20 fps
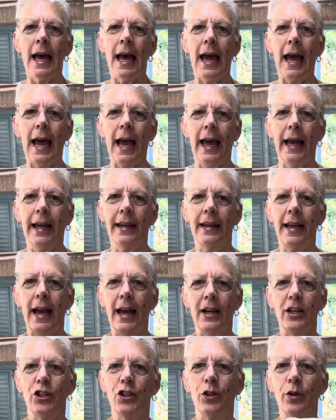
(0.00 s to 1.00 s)
And
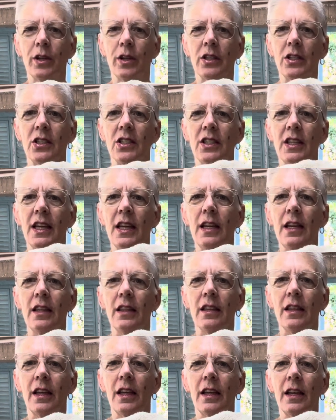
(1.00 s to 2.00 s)
as you can see,
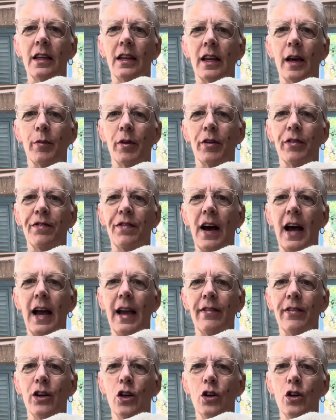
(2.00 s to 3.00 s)
the number
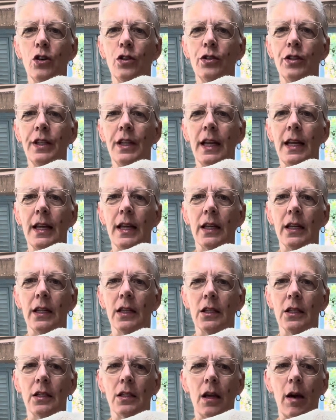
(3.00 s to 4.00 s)
five cone
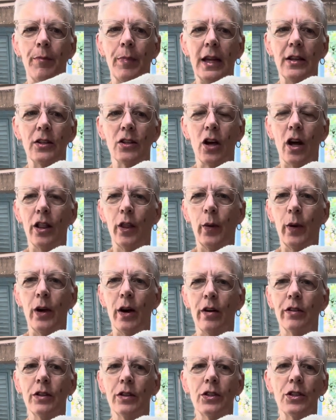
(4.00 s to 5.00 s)
is bent all the way
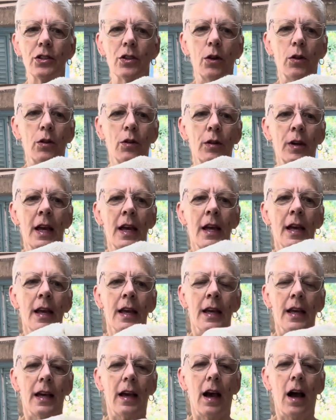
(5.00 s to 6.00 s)
over. So
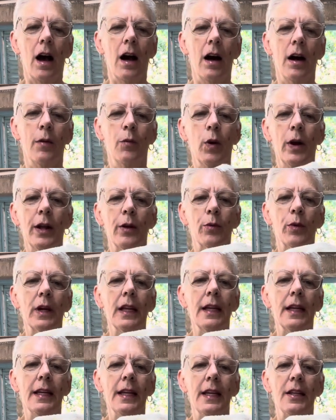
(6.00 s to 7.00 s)
uh, what it
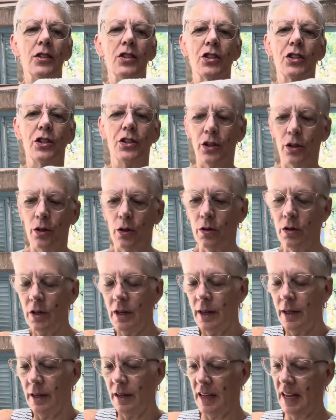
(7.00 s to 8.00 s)
really needs to do
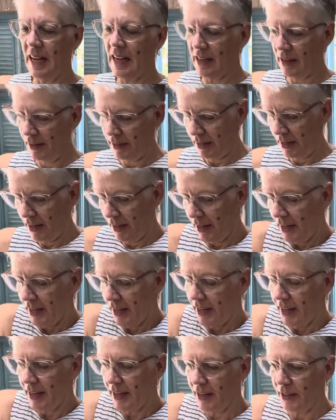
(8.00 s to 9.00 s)

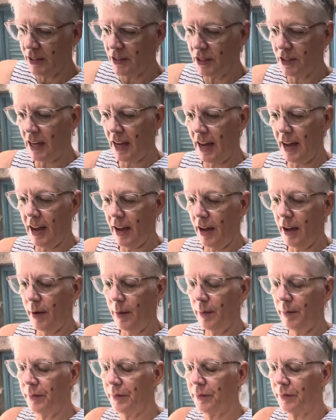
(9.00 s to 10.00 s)
is,
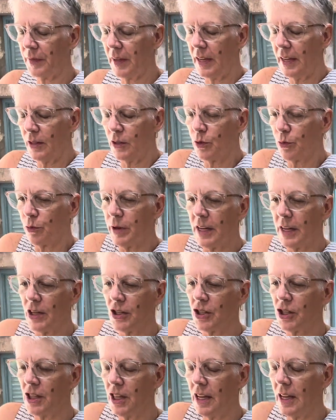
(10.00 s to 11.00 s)
um, is
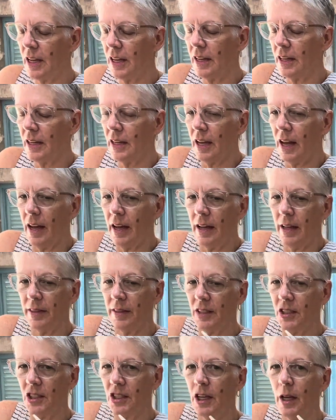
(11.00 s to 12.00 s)
reach the, uh,
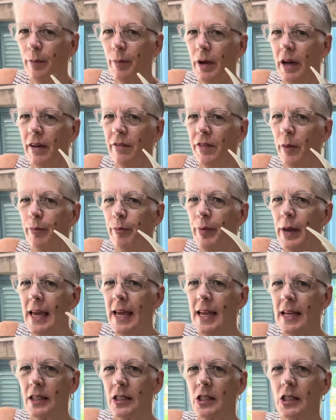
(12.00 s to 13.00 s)
the tip of the
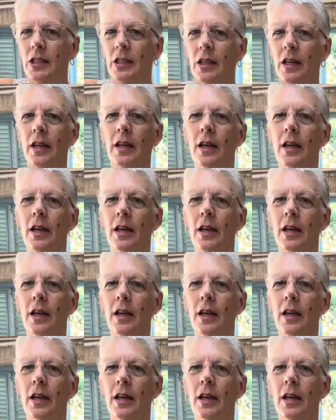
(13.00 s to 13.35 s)
base.